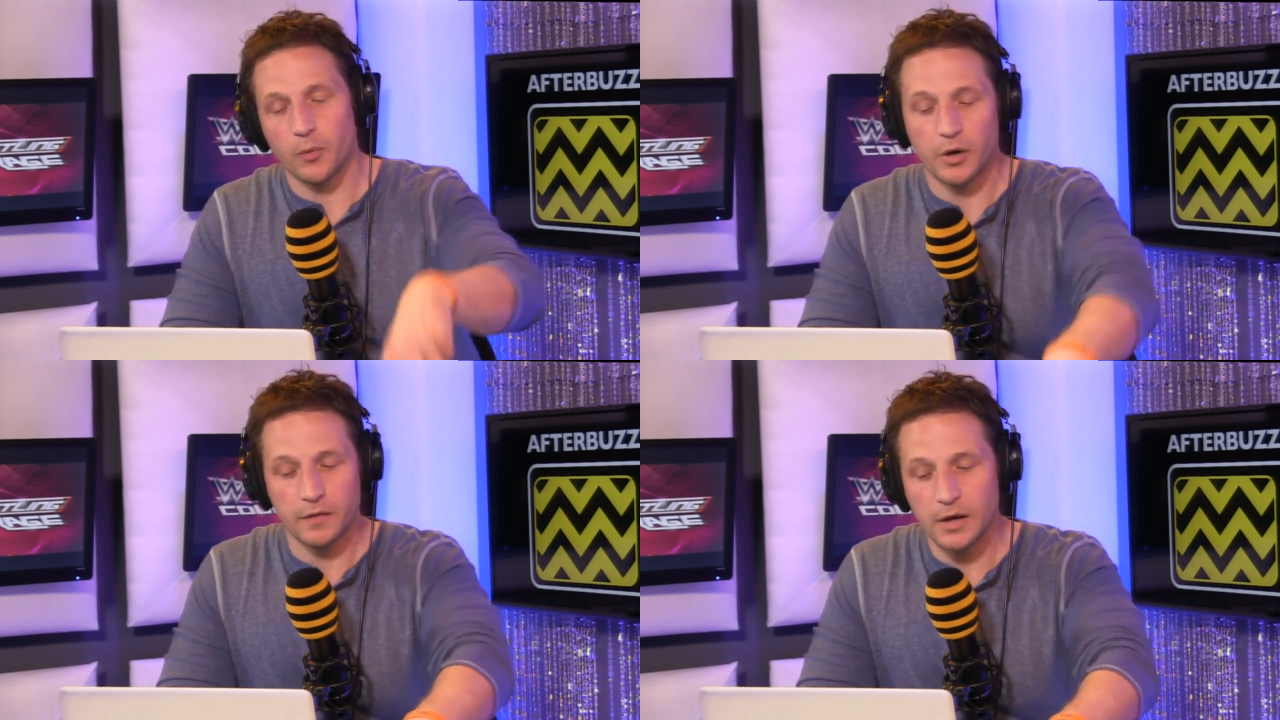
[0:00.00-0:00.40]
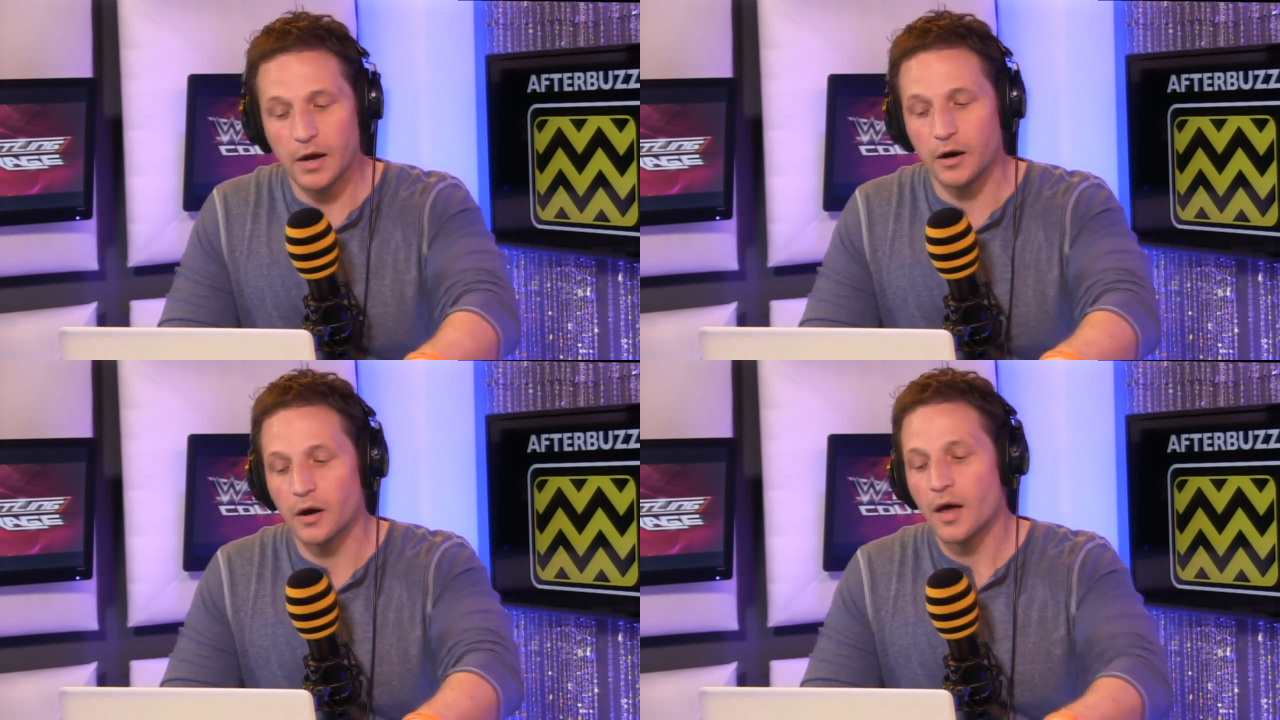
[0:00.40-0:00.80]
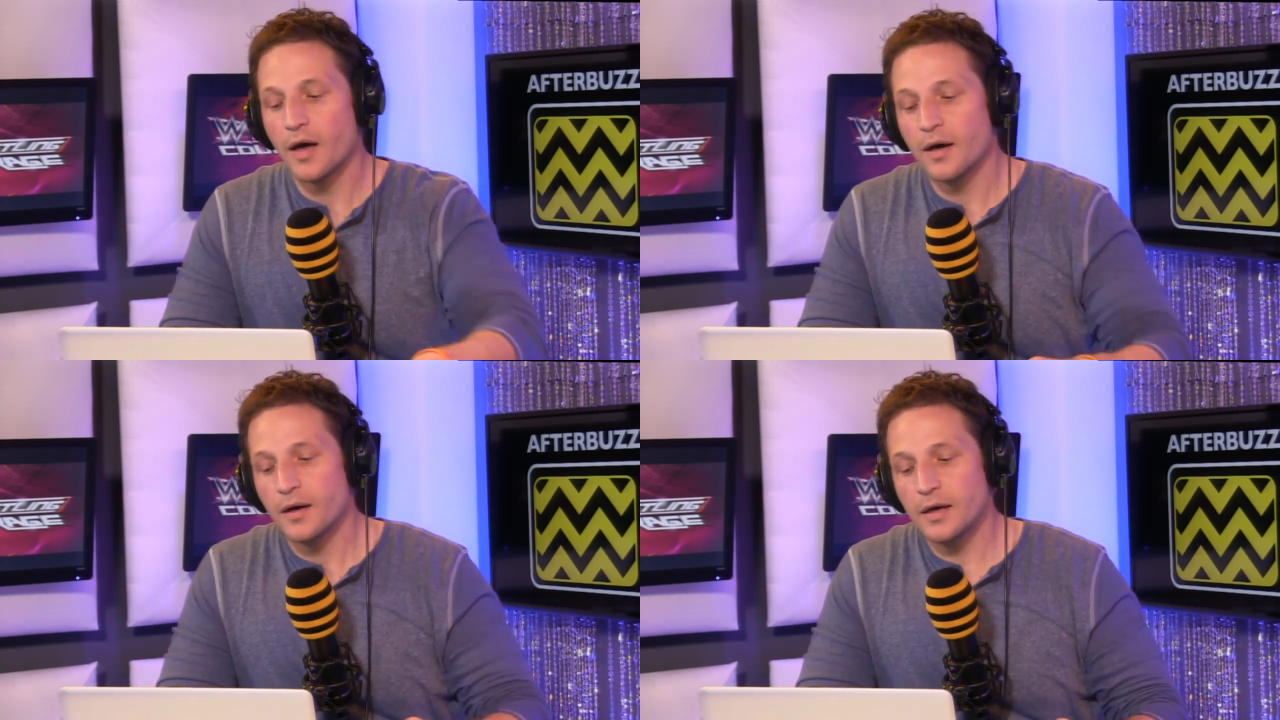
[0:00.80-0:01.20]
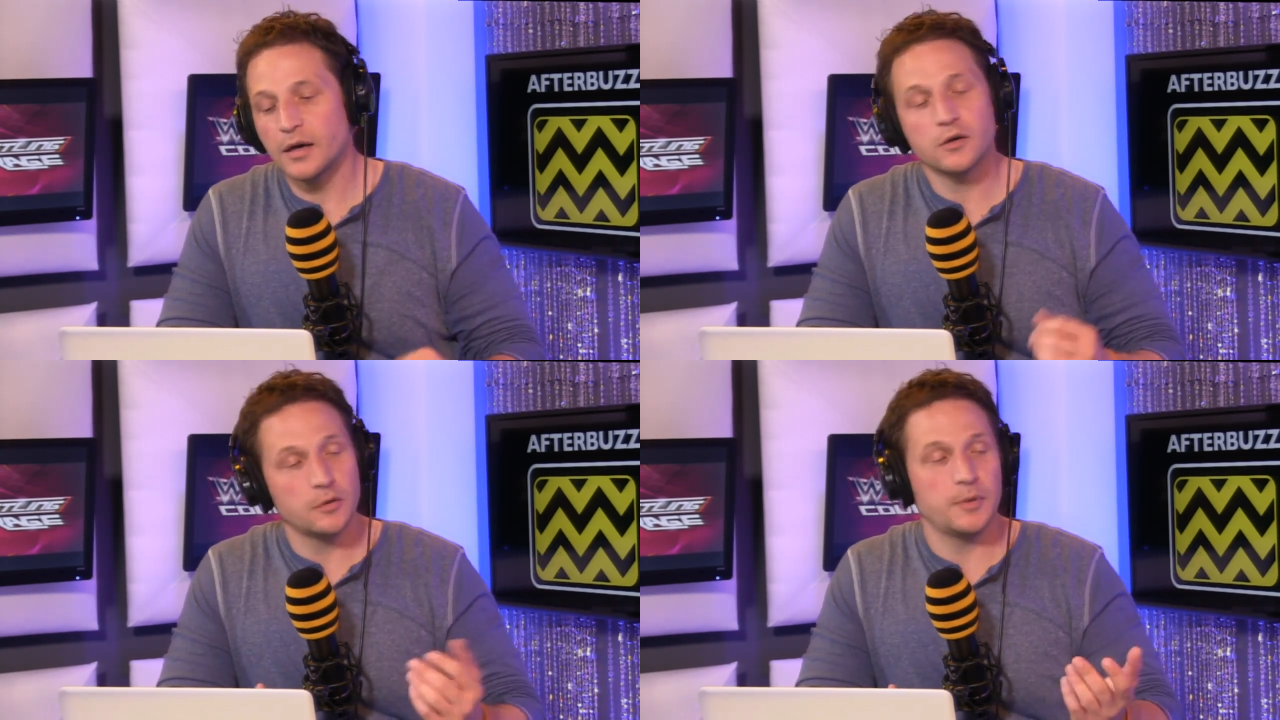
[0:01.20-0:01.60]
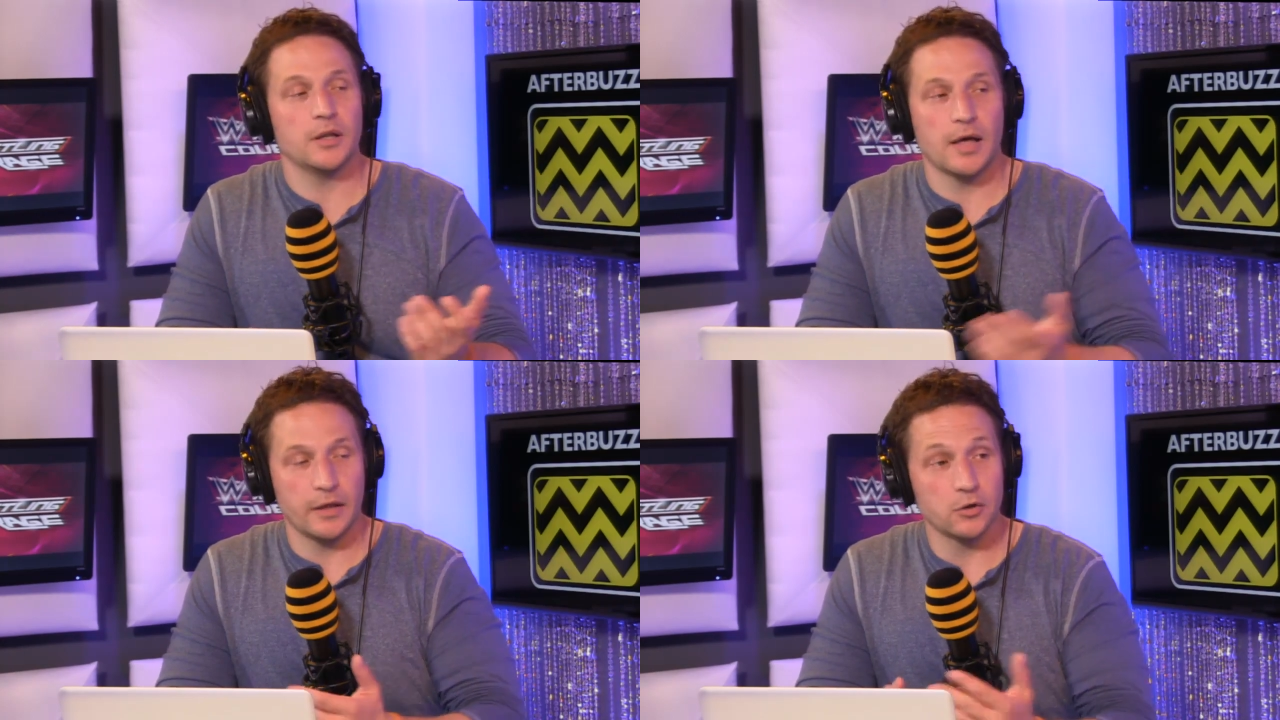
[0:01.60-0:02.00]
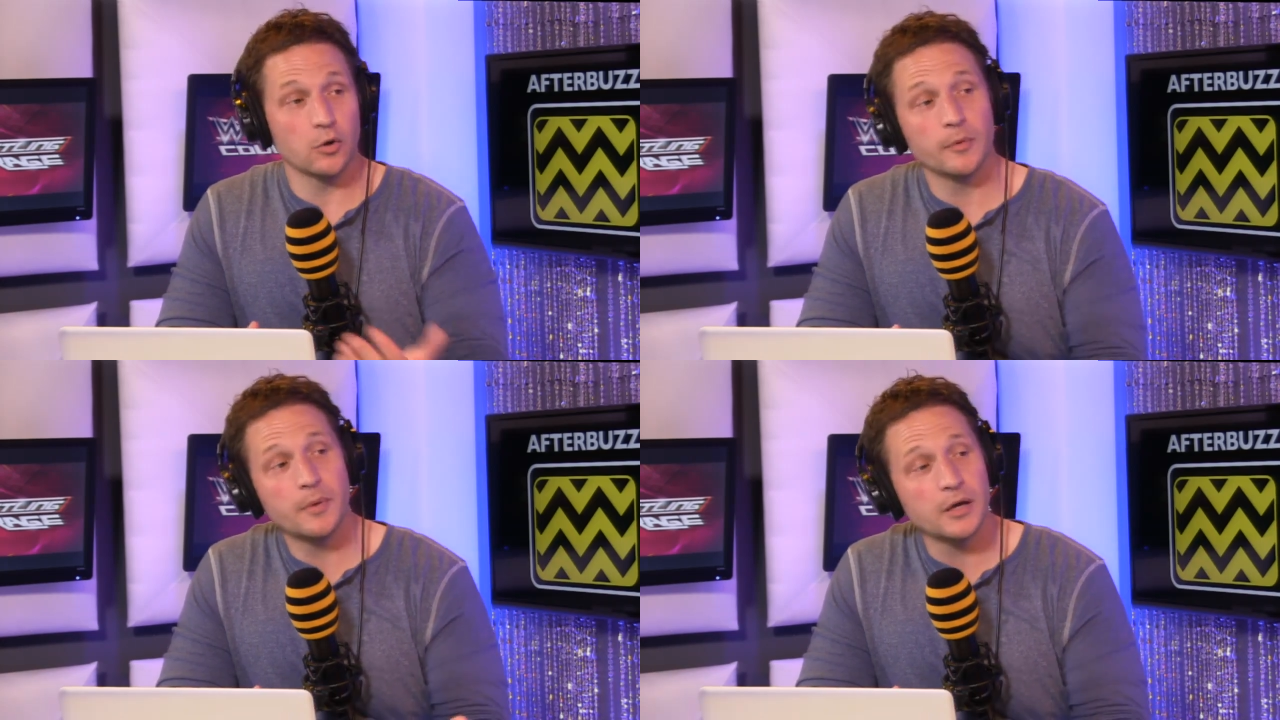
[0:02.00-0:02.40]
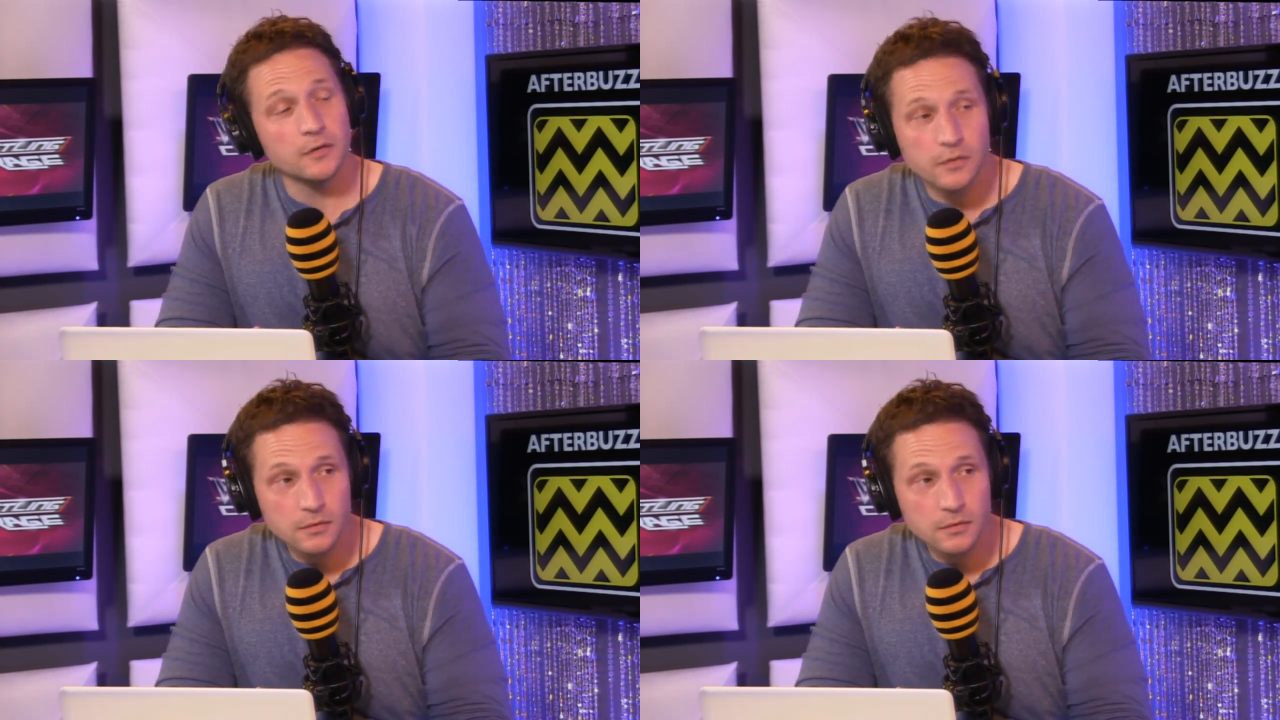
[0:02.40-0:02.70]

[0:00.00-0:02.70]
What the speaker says: we went on the air. It could be a lot like Norman Bates.